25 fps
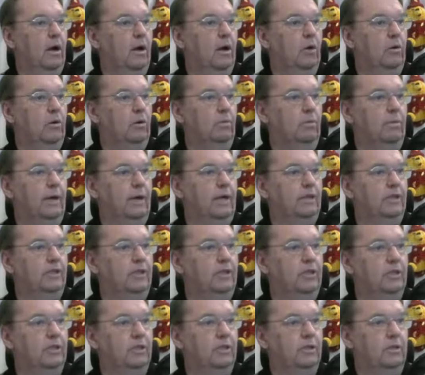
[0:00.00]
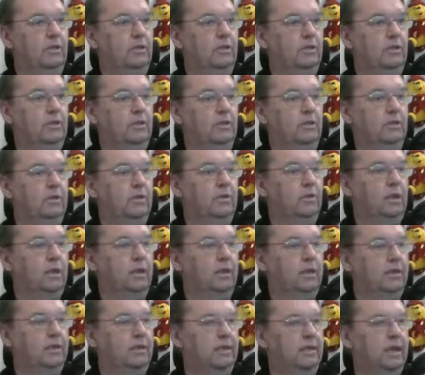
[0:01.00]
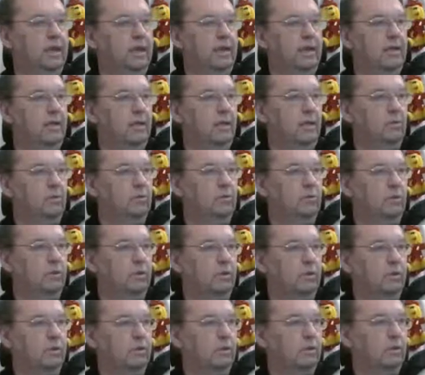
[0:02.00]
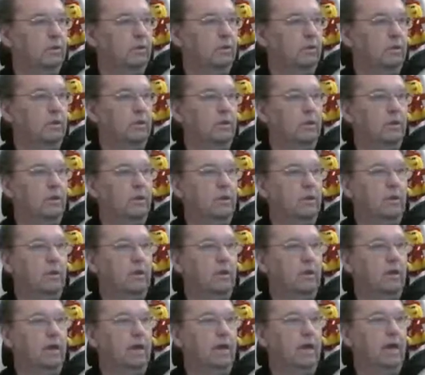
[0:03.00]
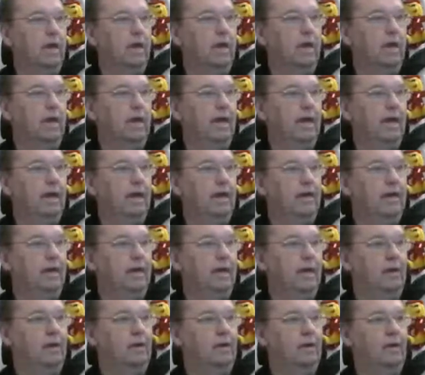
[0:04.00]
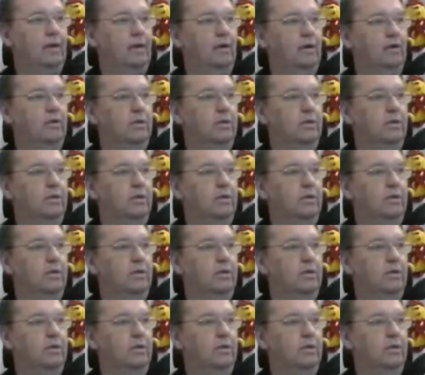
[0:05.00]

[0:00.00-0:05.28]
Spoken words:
bunch. So I can take those ones. And there he lost it